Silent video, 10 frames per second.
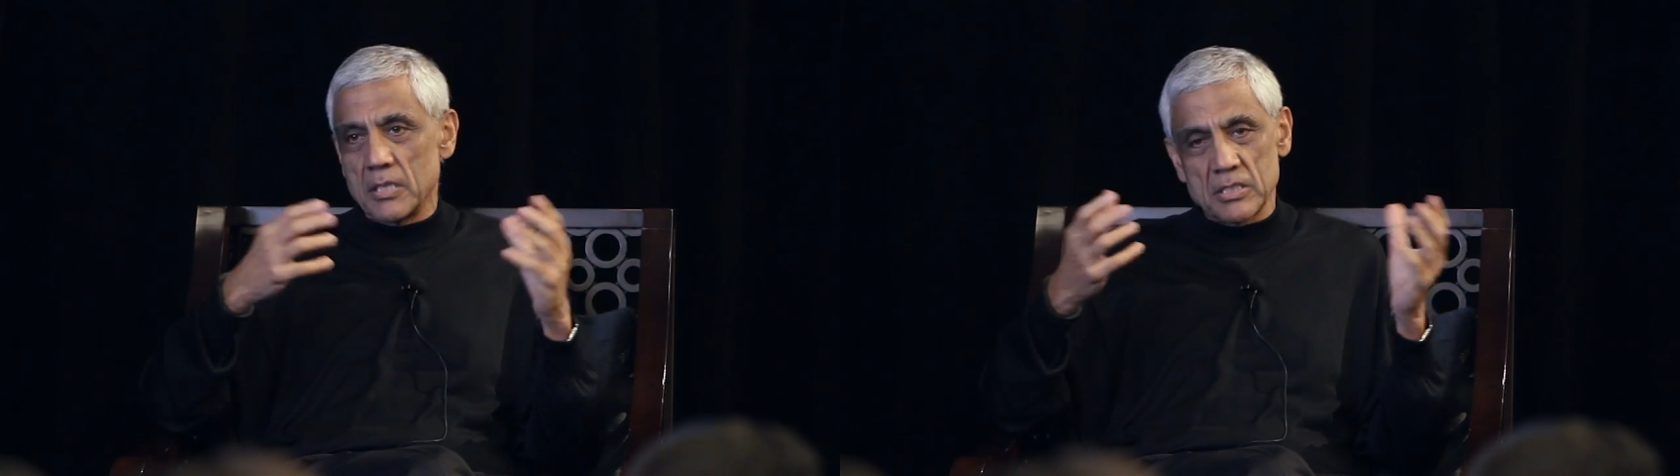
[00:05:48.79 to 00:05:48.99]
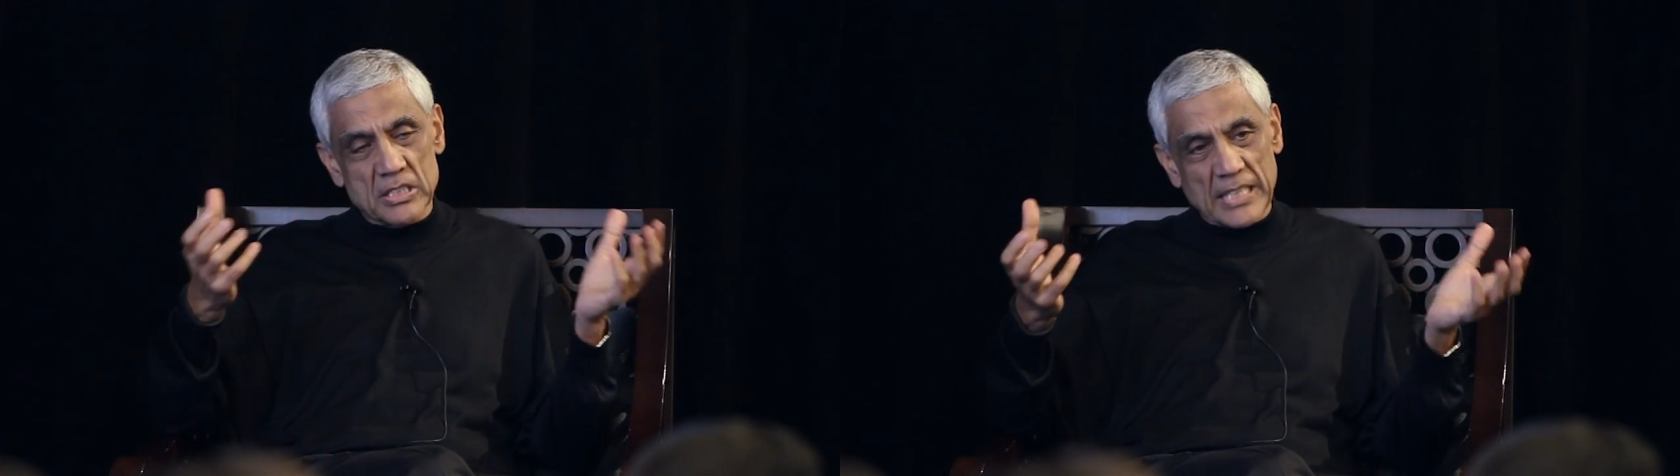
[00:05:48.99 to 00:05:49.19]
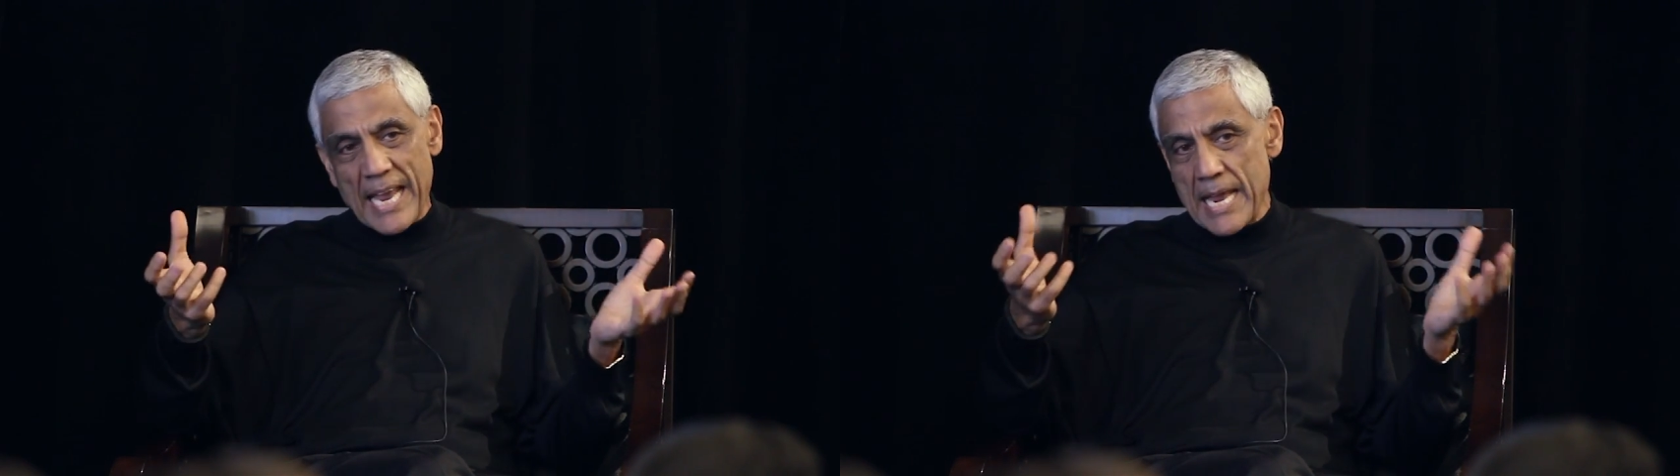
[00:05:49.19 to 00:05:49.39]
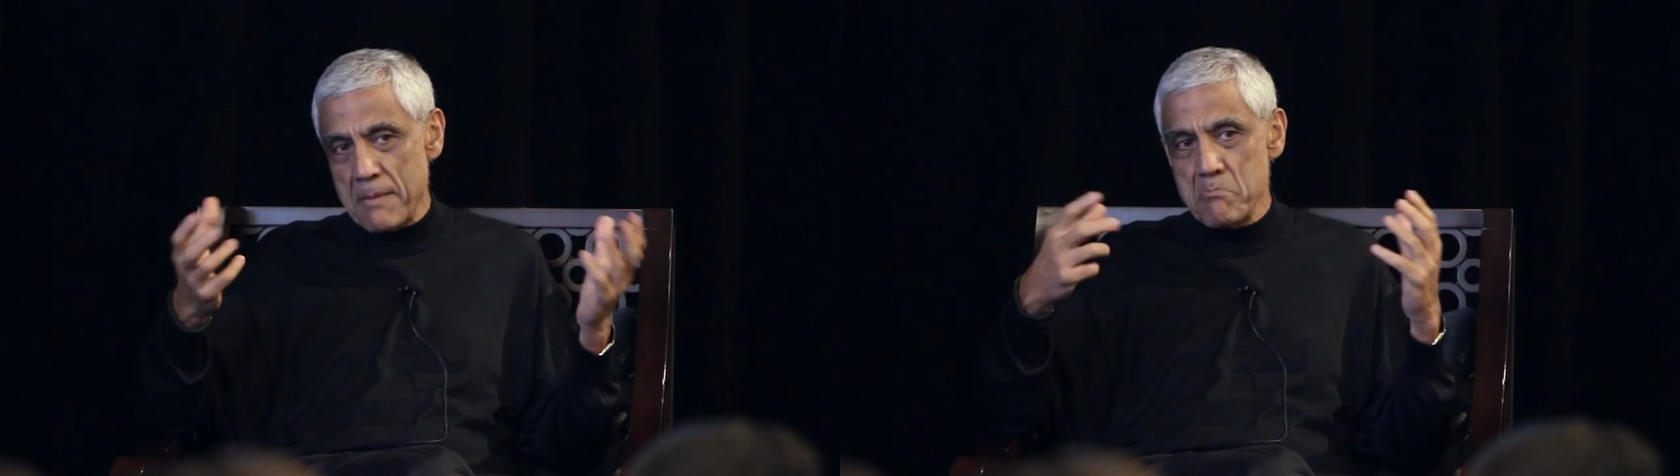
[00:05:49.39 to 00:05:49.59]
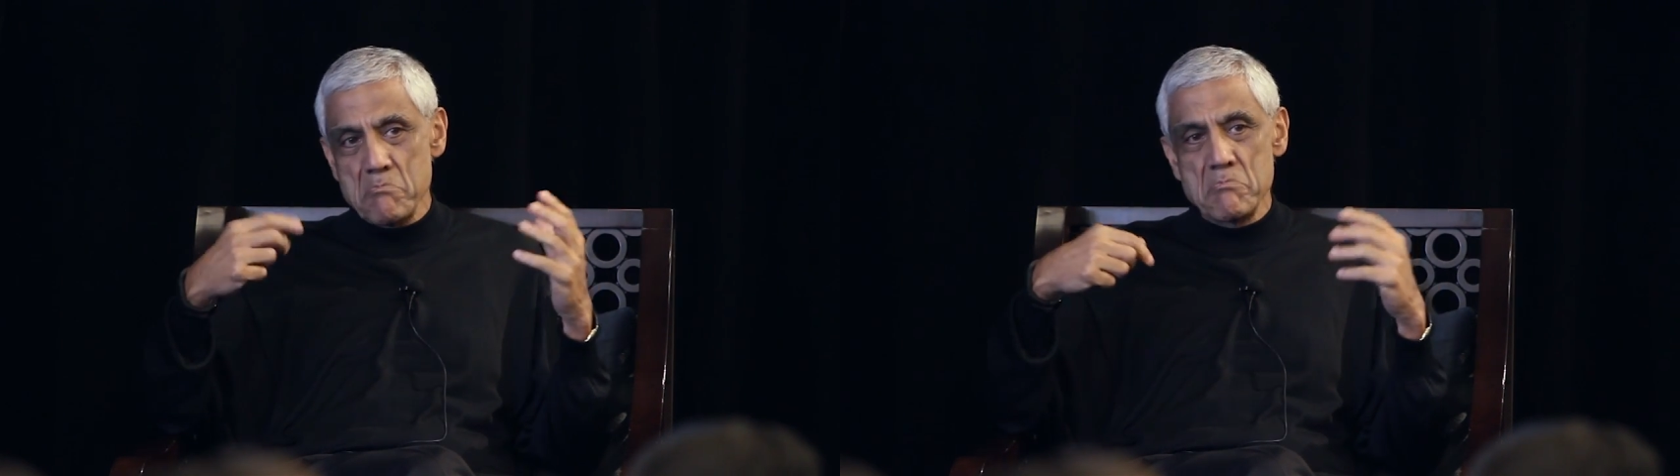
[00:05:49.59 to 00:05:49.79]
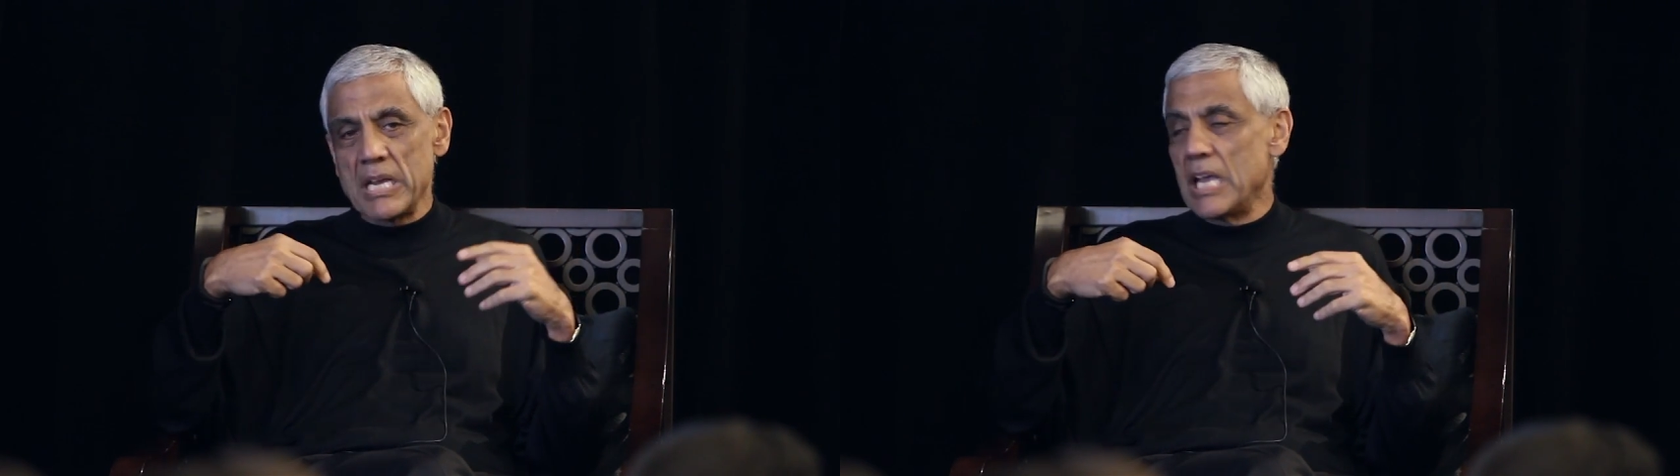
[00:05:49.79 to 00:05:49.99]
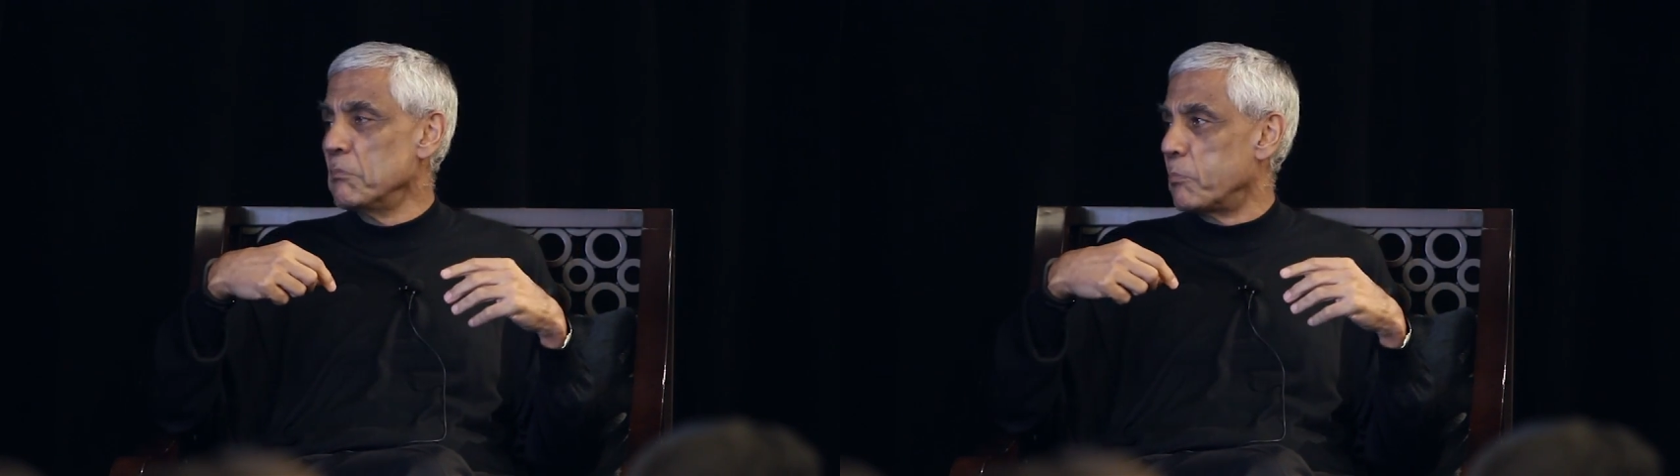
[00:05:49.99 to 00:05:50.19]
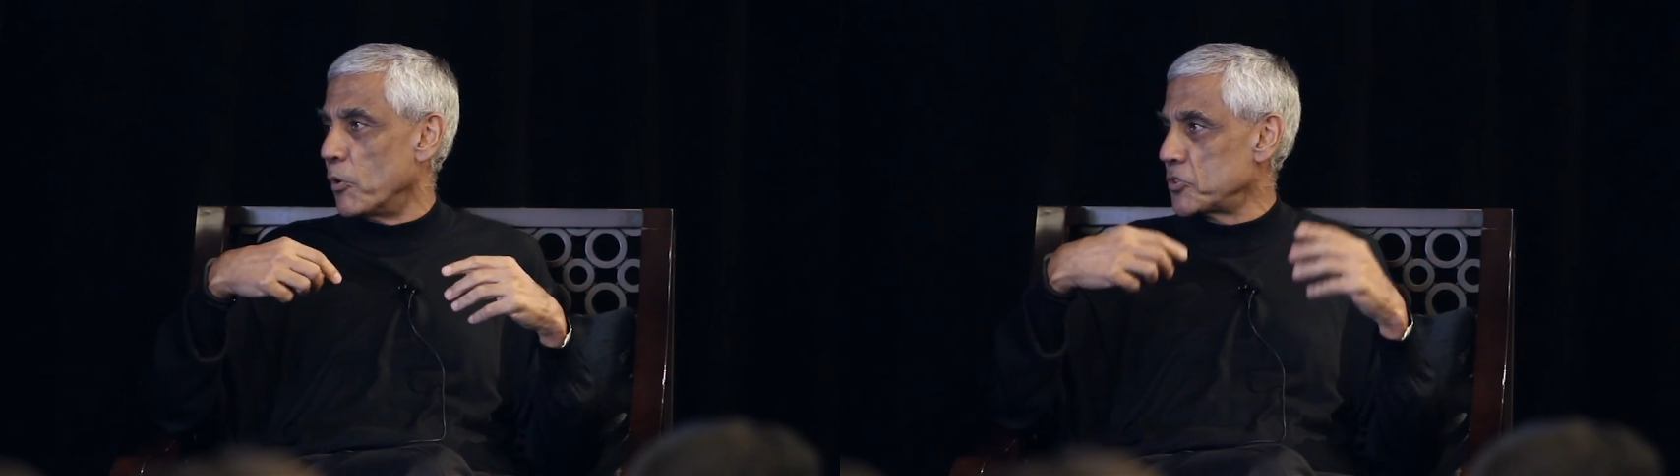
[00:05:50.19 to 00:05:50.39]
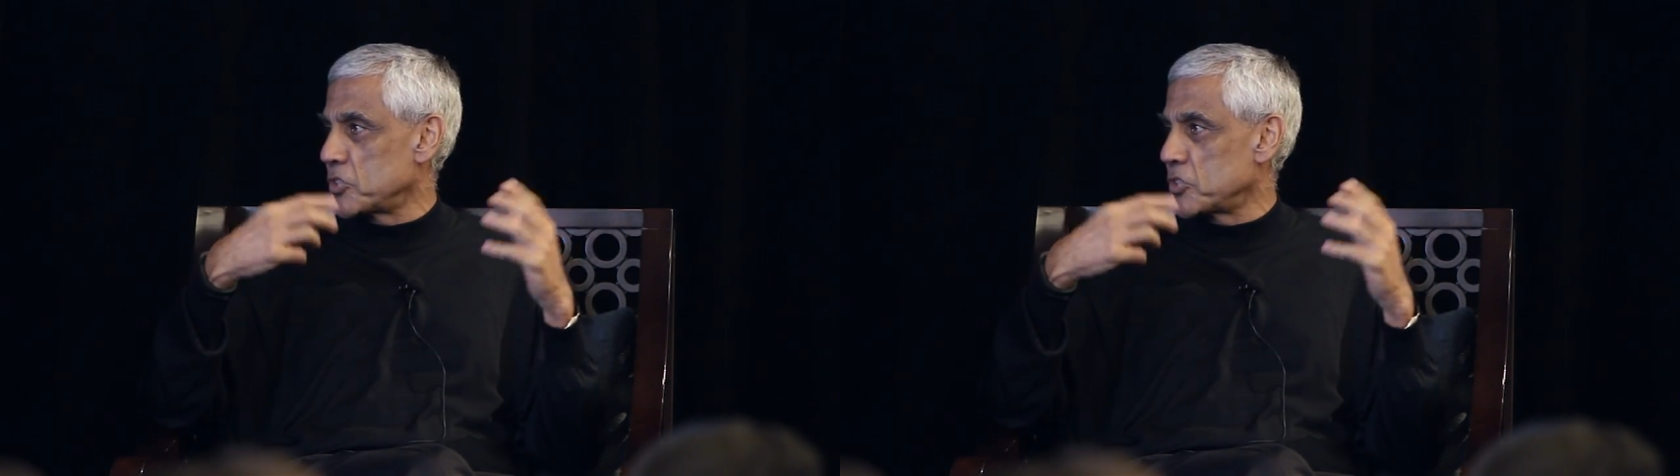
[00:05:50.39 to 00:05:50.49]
same inputs,